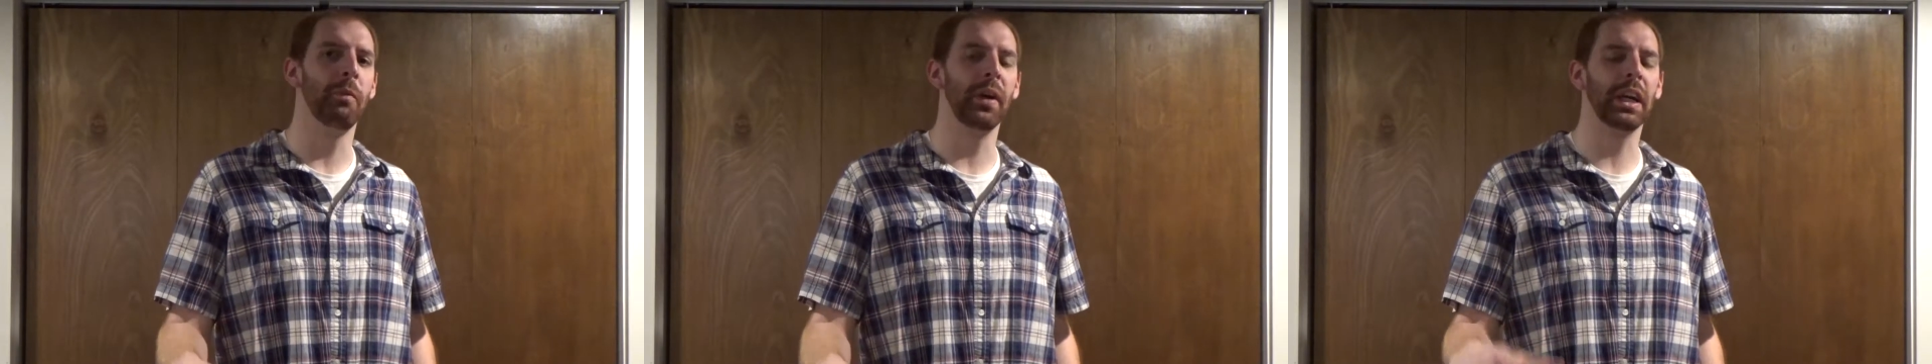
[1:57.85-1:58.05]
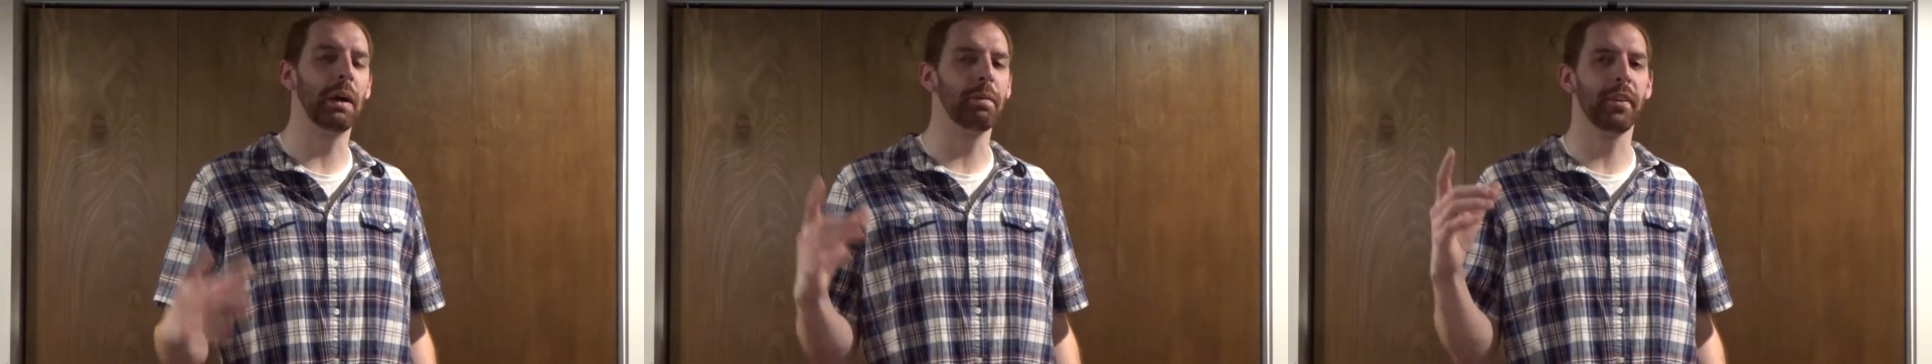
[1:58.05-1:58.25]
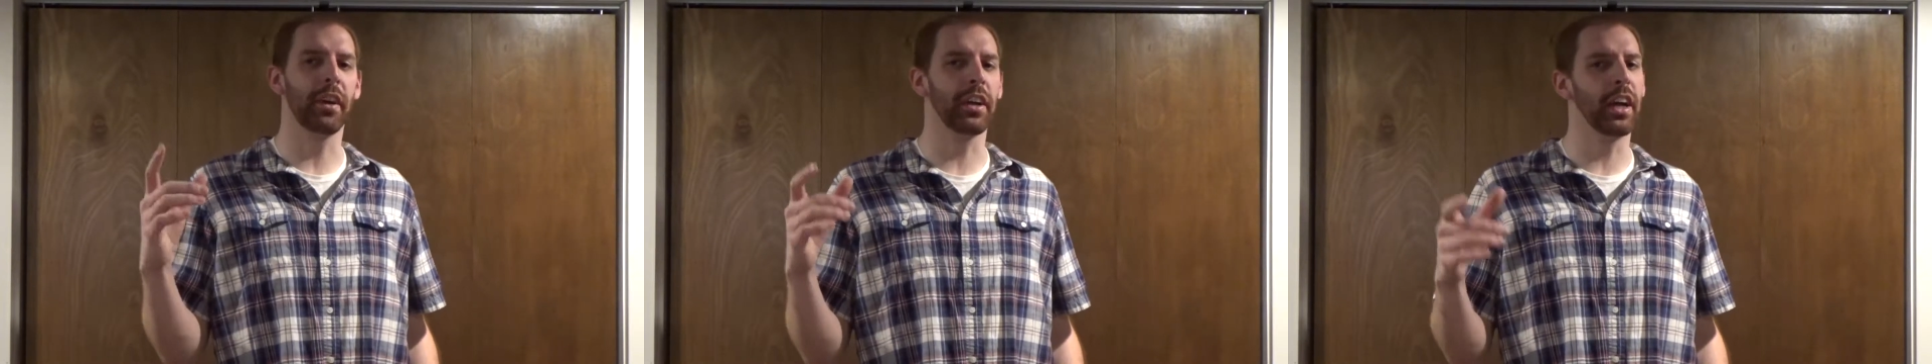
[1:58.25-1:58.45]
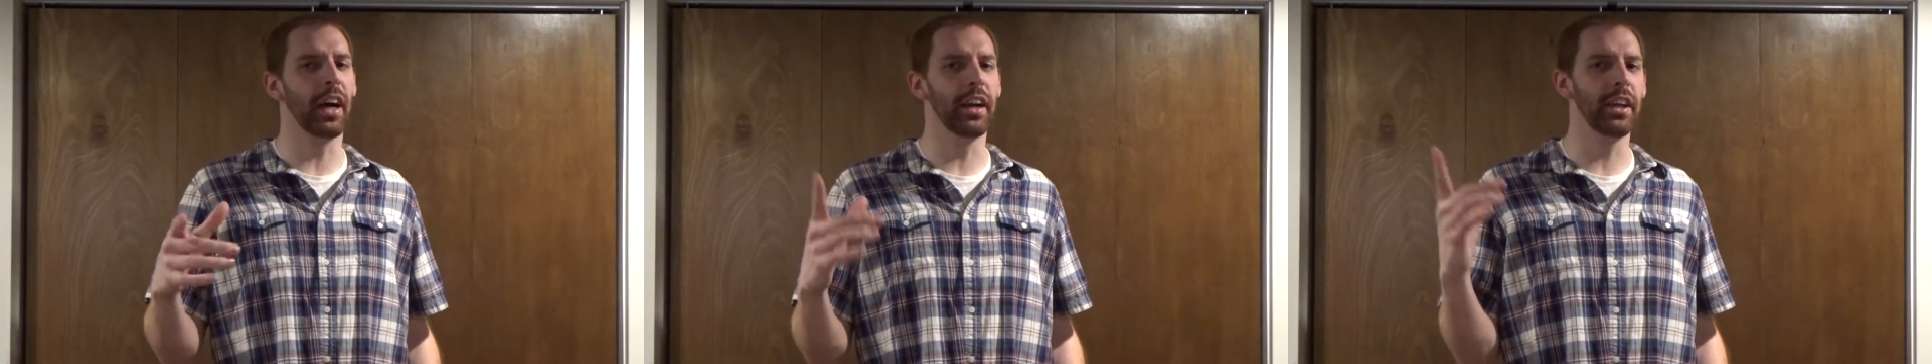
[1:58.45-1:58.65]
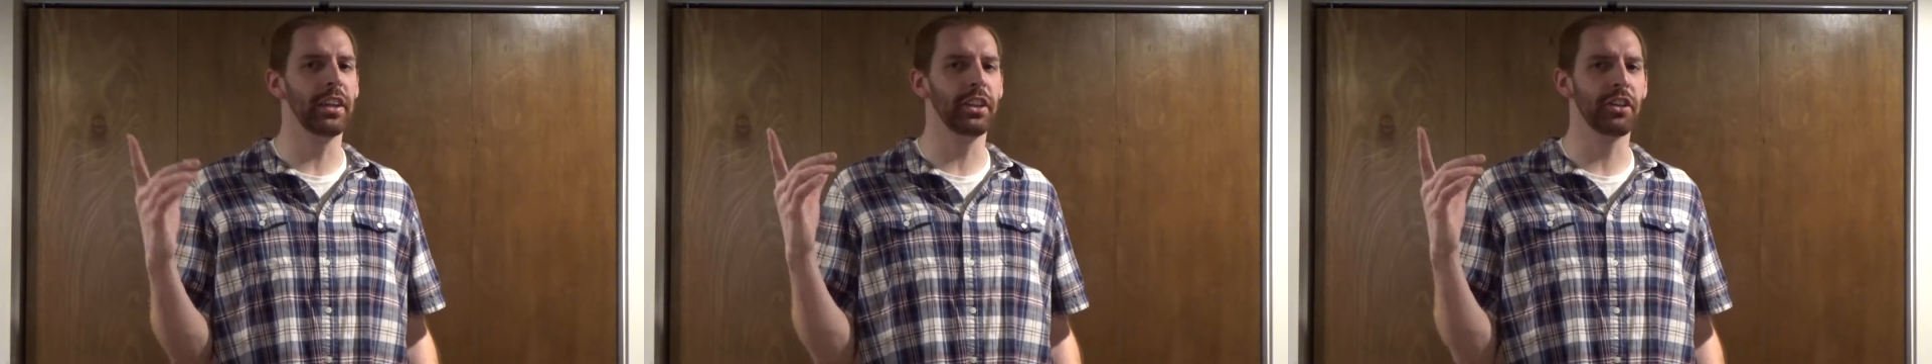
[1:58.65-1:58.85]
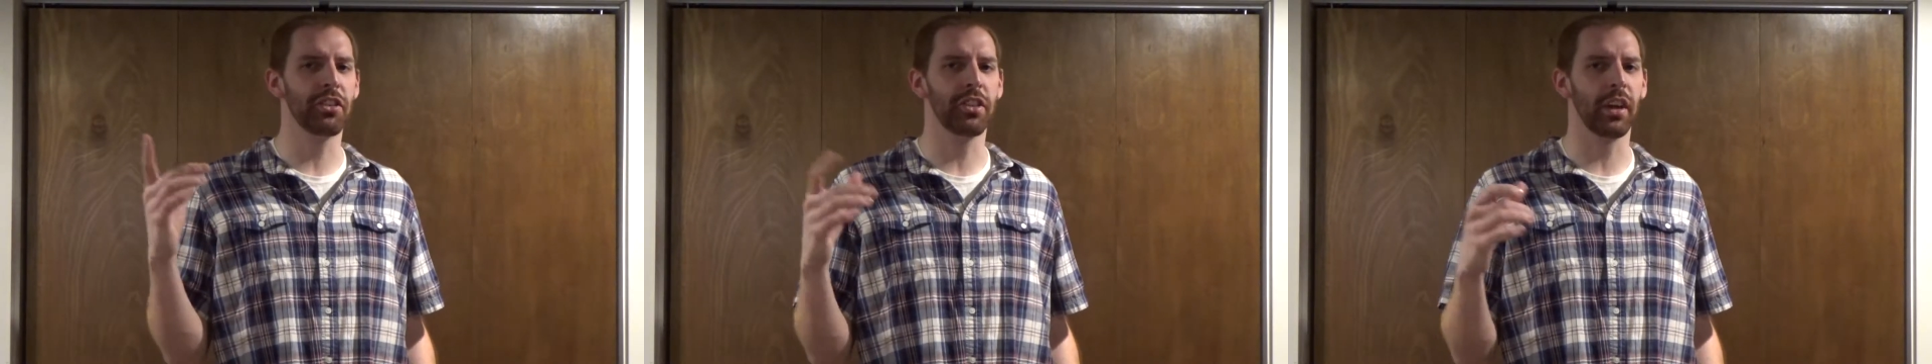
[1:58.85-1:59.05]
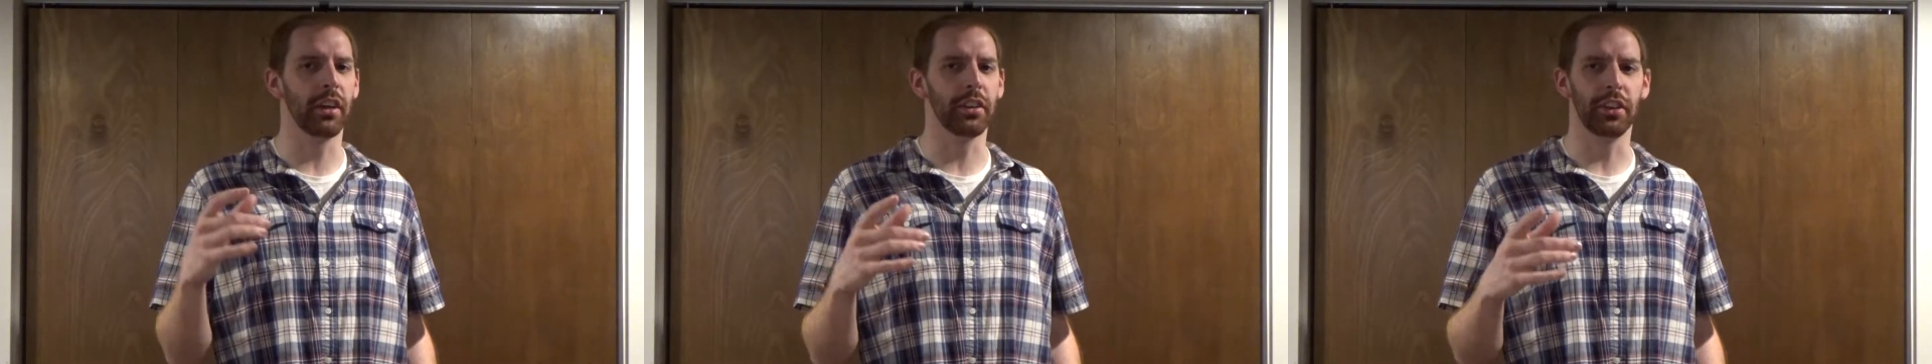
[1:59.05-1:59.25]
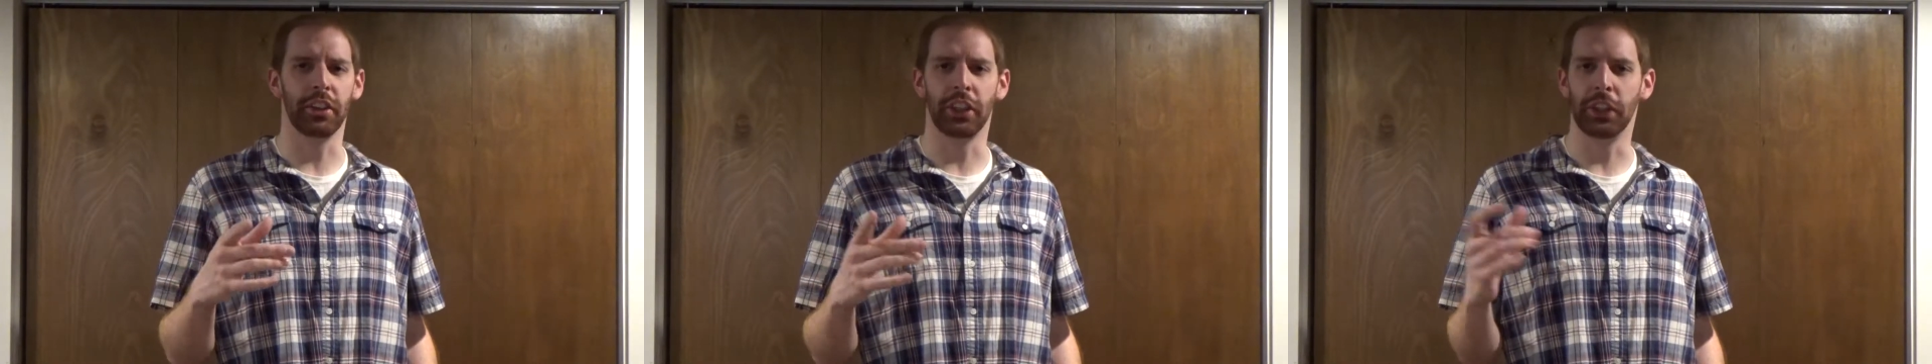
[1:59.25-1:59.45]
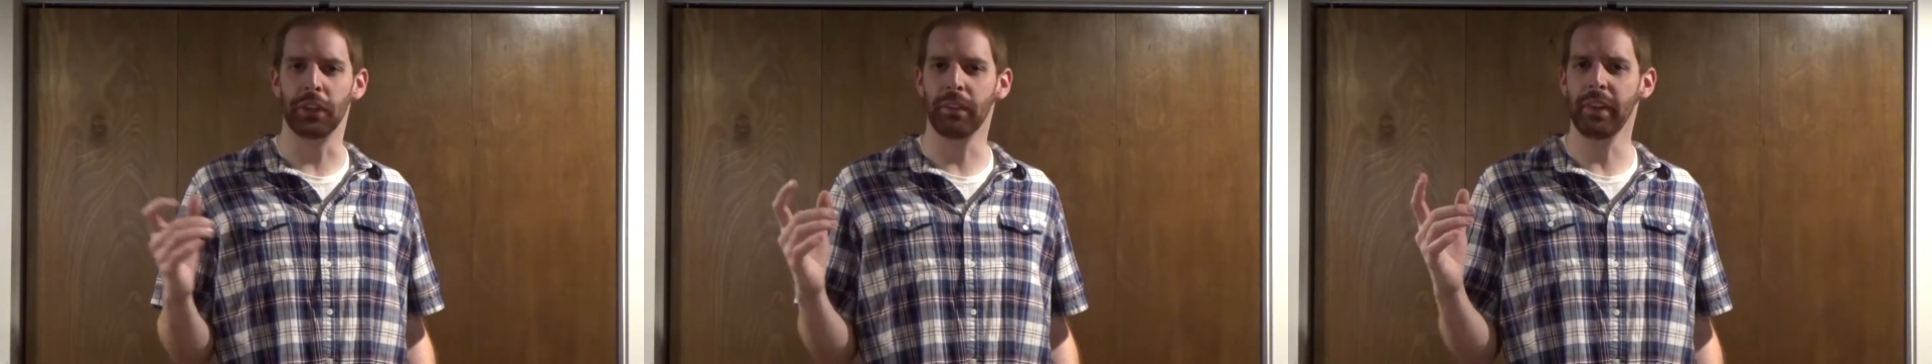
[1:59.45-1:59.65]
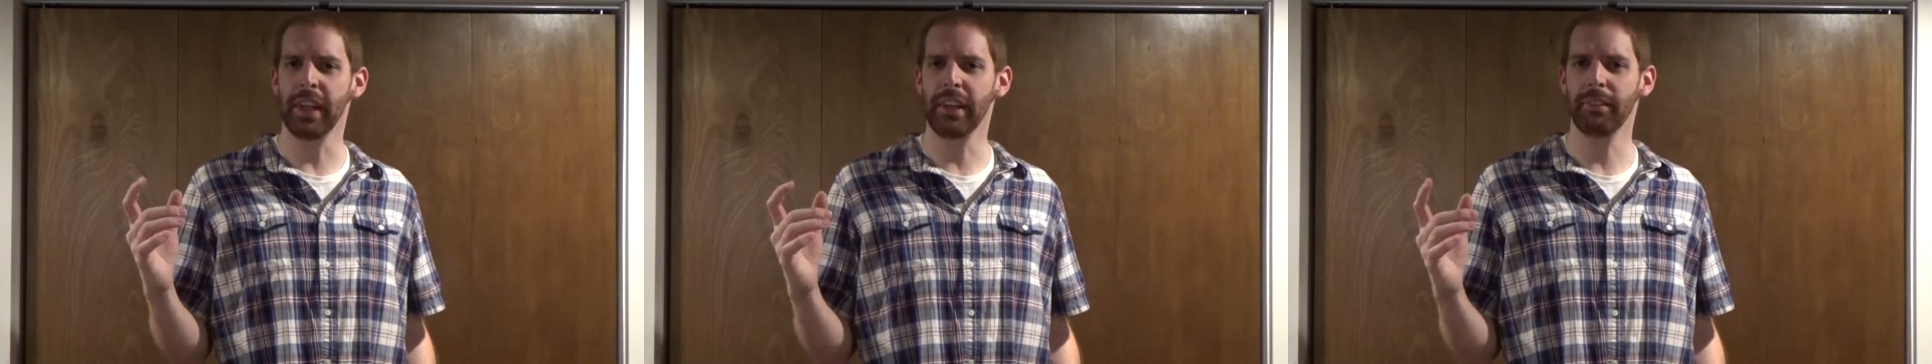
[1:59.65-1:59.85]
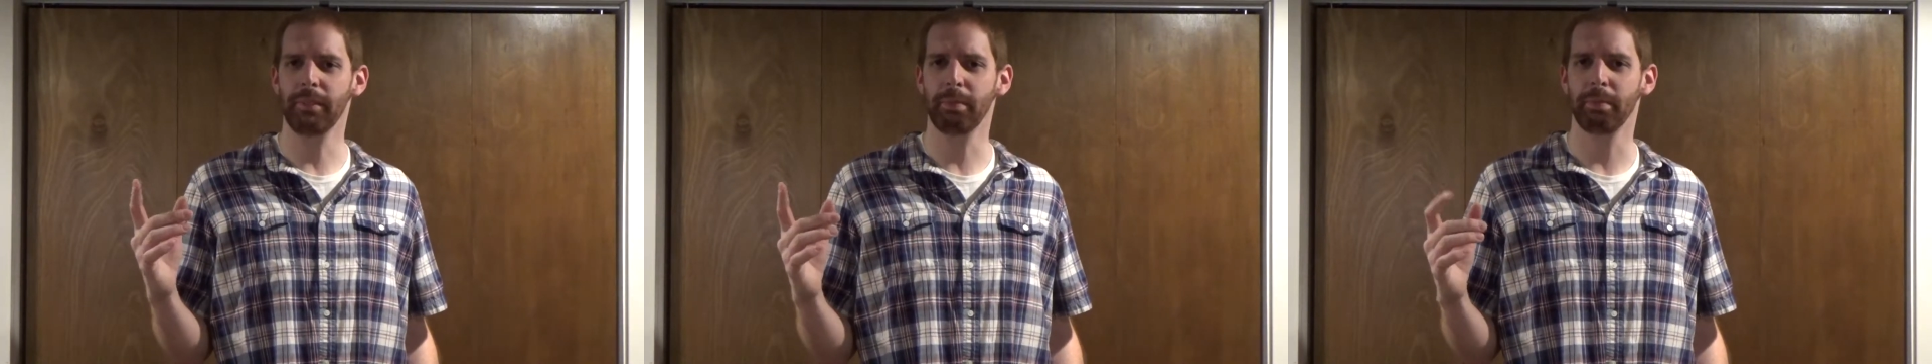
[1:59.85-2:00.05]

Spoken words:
pick up their gun, and just start shooting it.